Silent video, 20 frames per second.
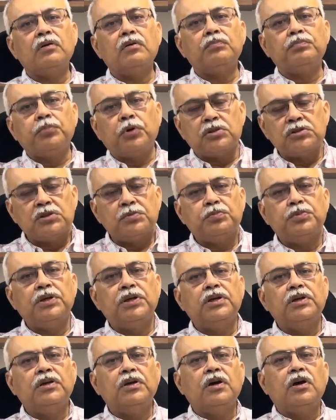possibly
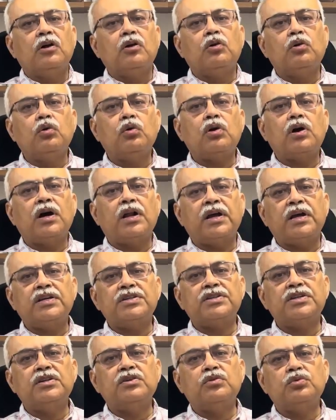no
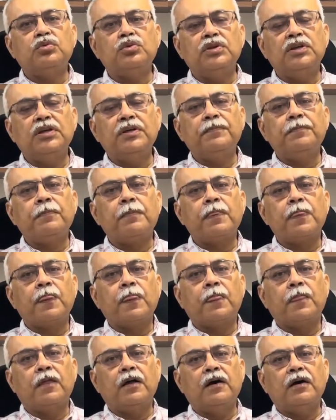correction to
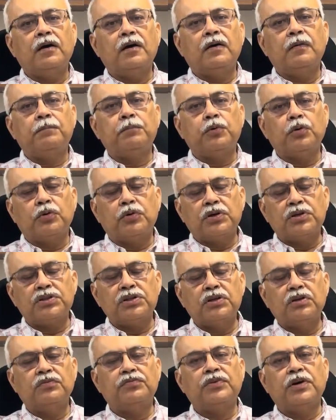the progression
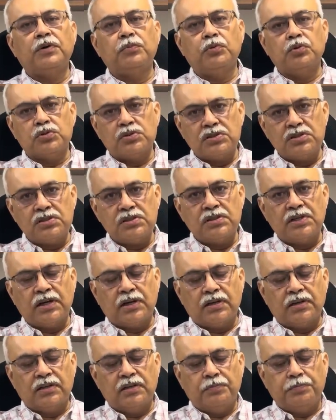of fibrosis that
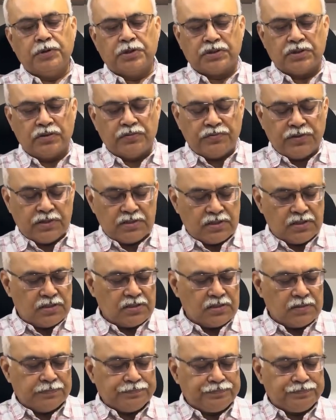the patient faces.